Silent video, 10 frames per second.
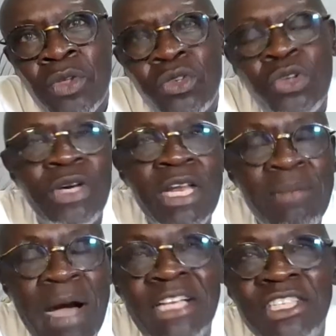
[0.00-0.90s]
So you can
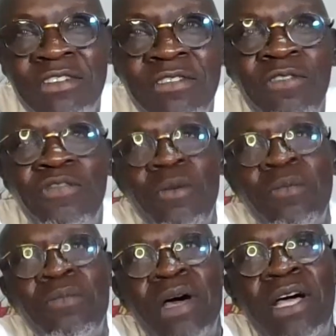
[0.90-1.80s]
imagine
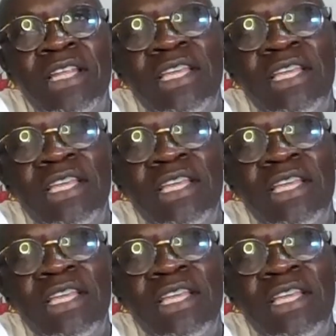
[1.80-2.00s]
from the